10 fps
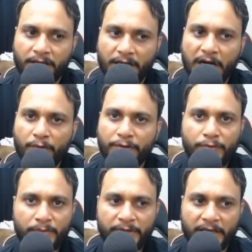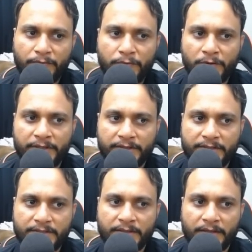How it will be helpful here
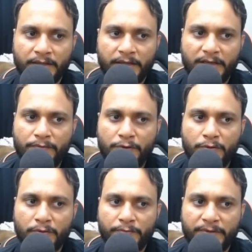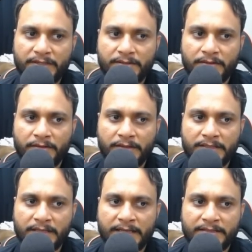is, if you fix
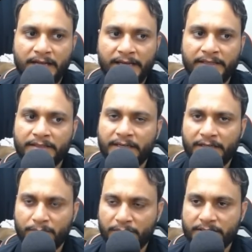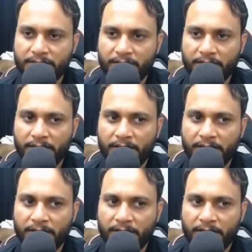this as the ith item, let's say,